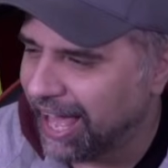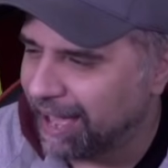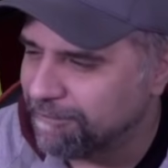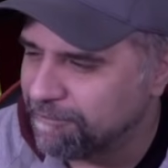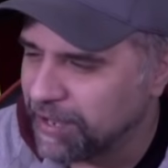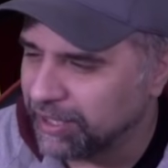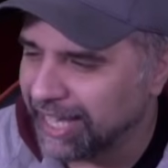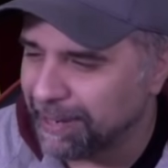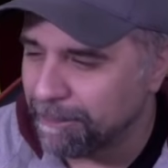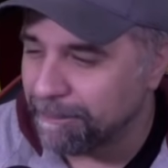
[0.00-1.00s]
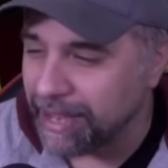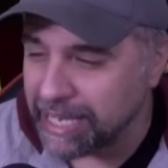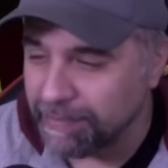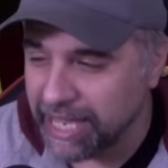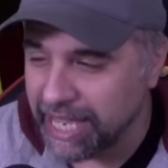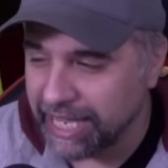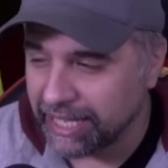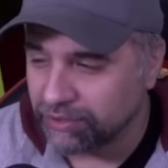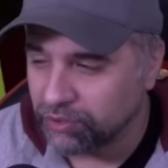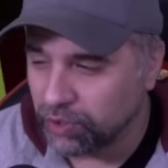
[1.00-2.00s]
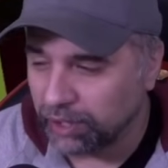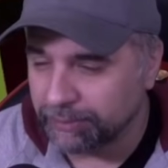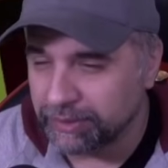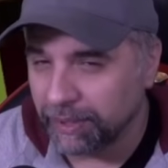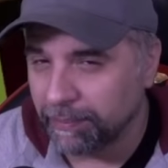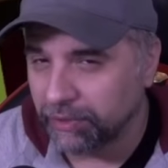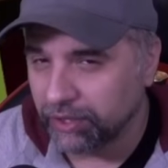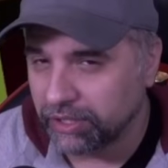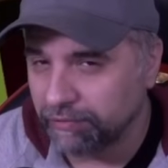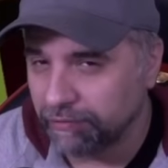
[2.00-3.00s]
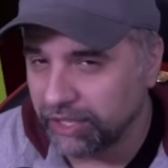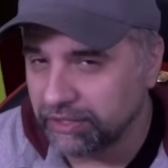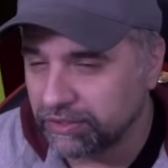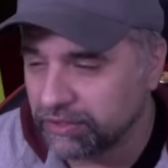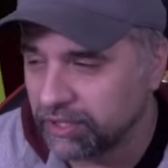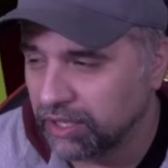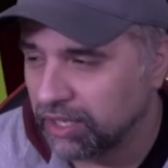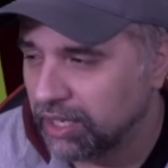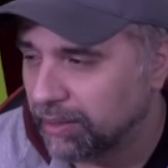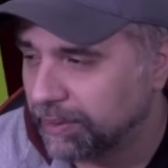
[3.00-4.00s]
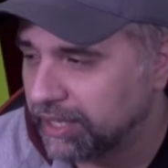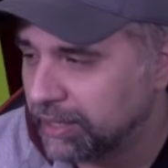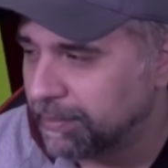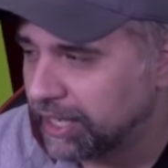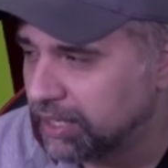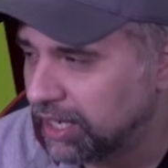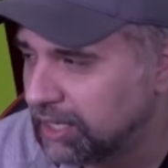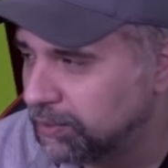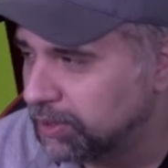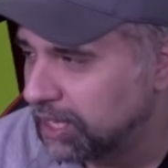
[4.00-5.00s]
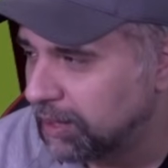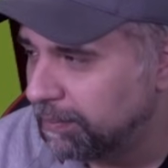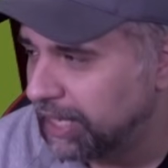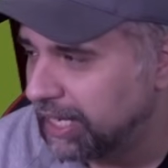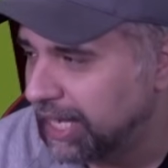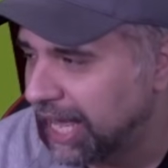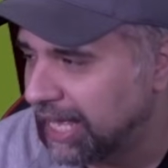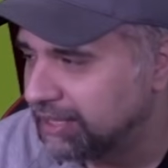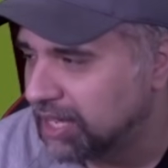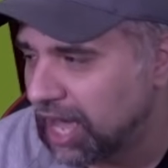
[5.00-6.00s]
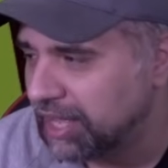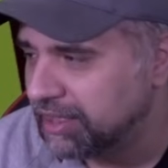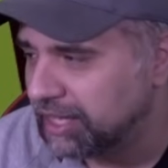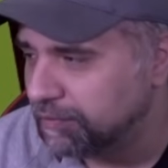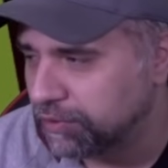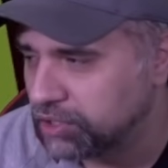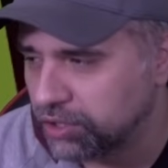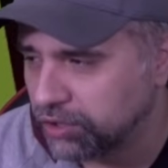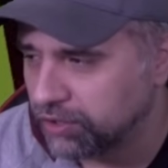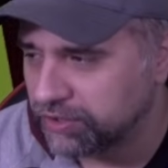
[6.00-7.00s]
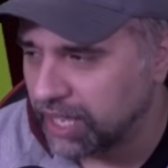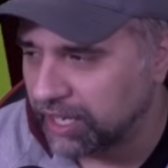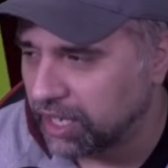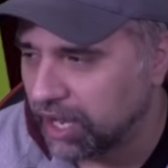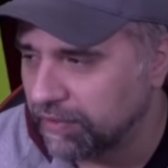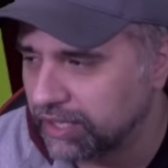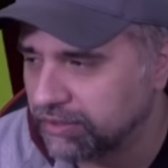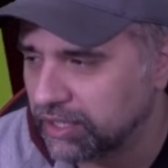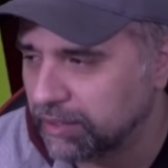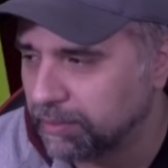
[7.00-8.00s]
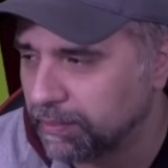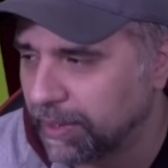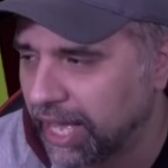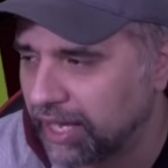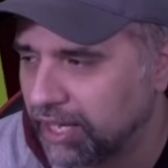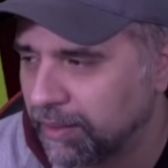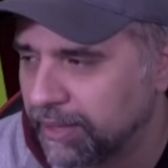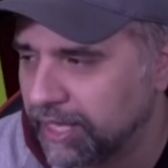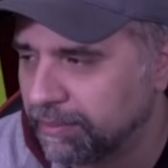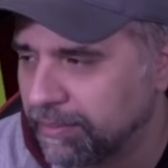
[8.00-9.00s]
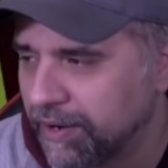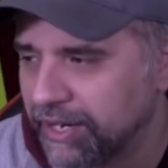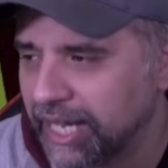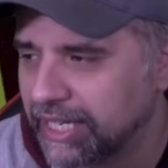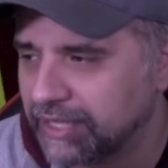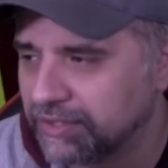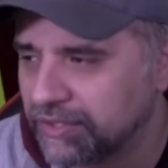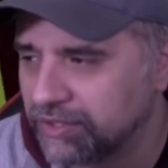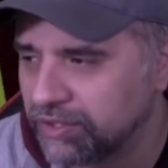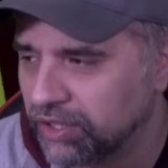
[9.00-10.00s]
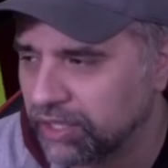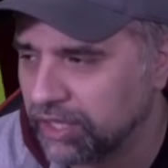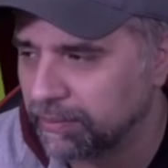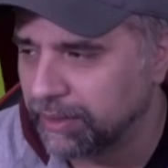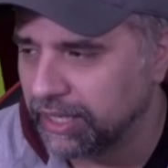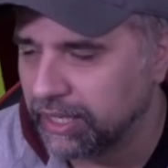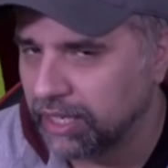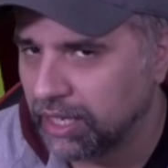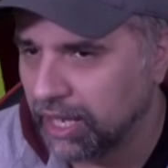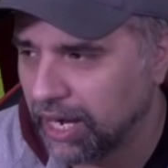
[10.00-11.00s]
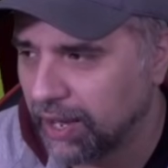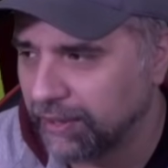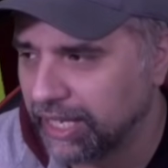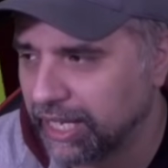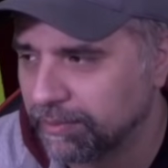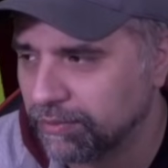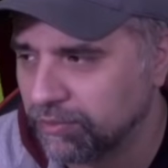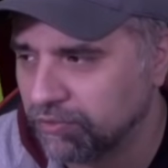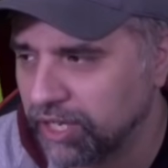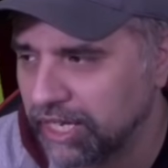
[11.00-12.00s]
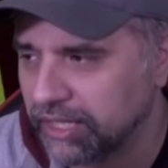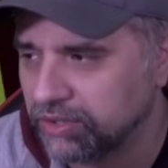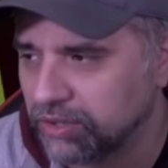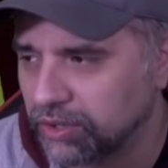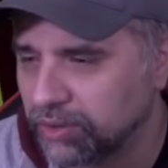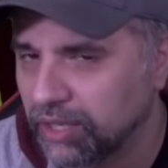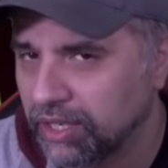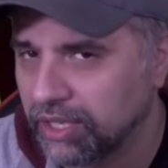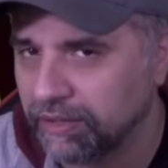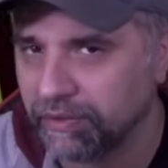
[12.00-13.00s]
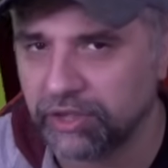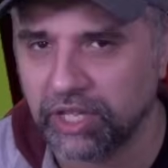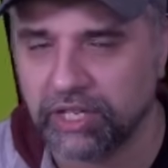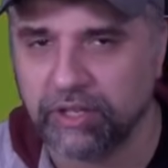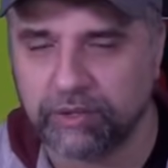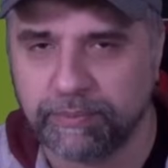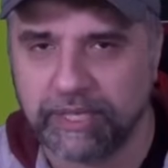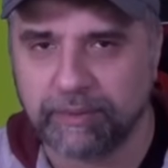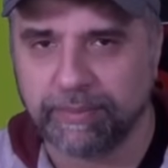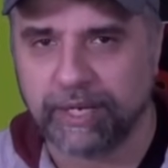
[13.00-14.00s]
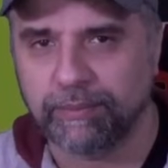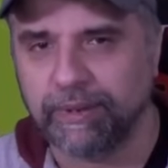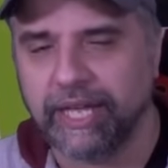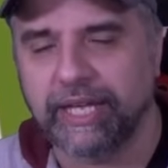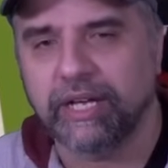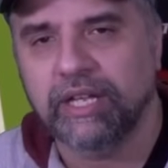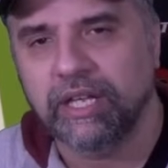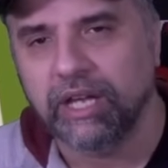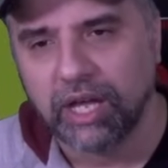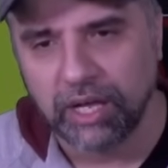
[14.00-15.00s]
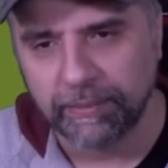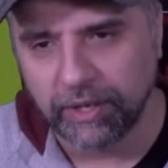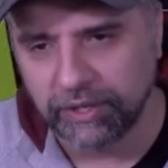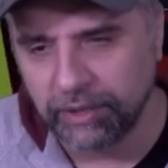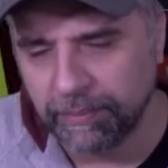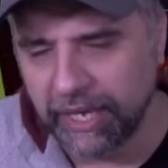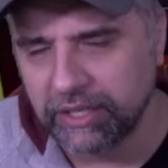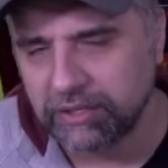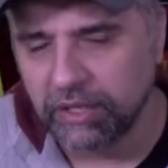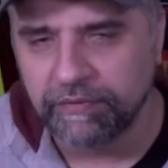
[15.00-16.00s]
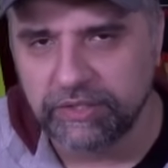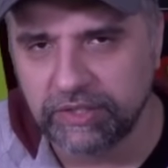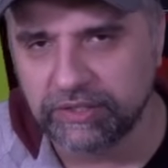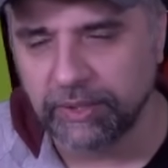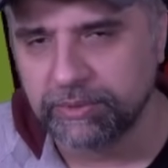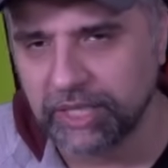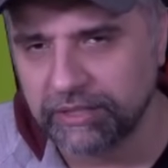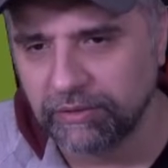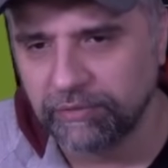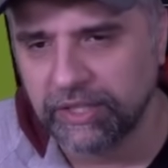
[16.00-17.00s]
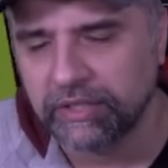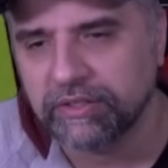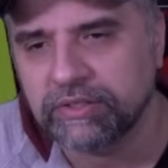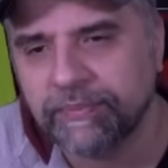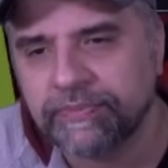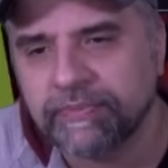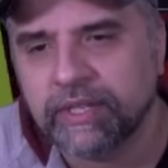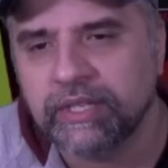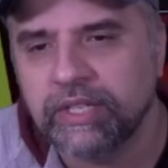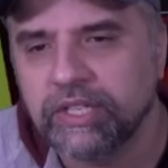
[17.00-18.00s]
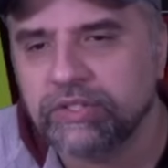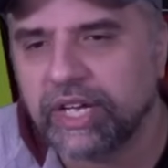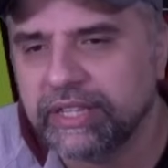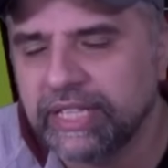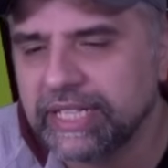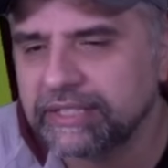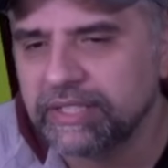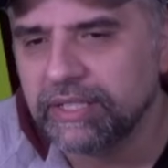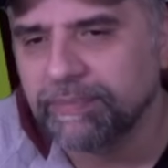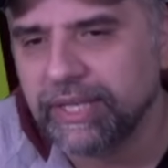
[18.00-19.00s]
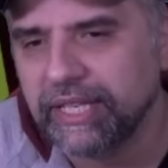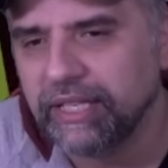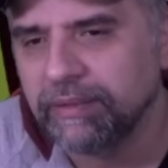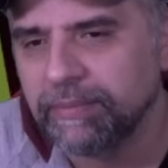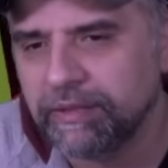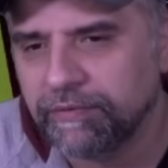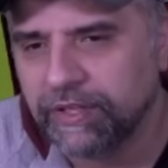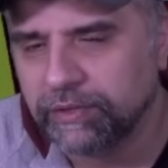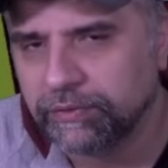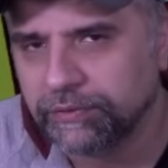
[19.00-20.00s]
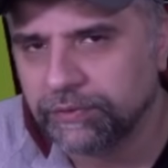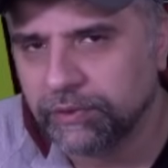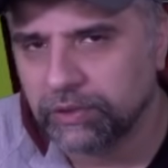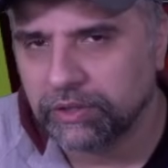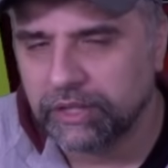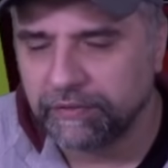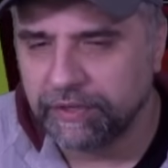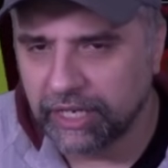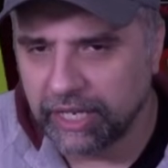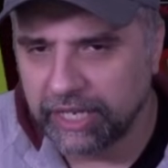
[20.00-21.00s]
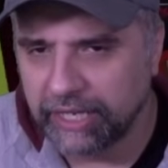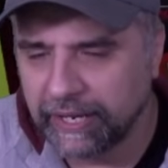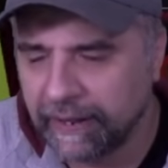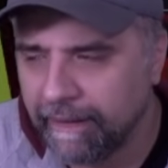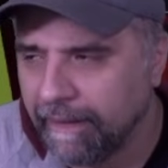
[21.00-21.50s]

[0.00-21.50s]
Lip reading: I feel like maybe he gets dropped. I'm not convinced. But I think Mangala will come in. And I think for sure Sangare is going to be back. I mean, Marinakis is not going to be allowing him really to leave a 30-odd million pound player on the bench. Obviously subject to fitness. So I think that's going to be your midfield 4, if you like.